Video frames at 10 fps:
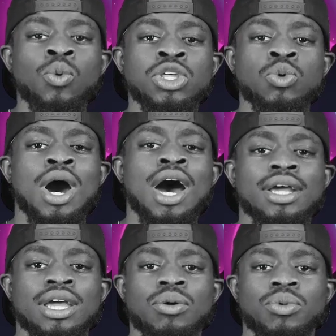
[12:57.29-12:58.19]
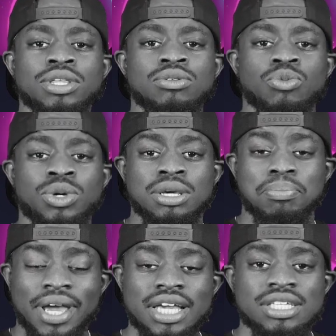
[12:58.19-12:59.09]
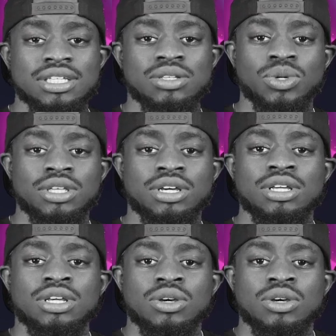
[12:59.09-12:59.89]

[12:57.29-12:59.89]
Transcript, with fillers: when you honor him, when you when you're patient, when you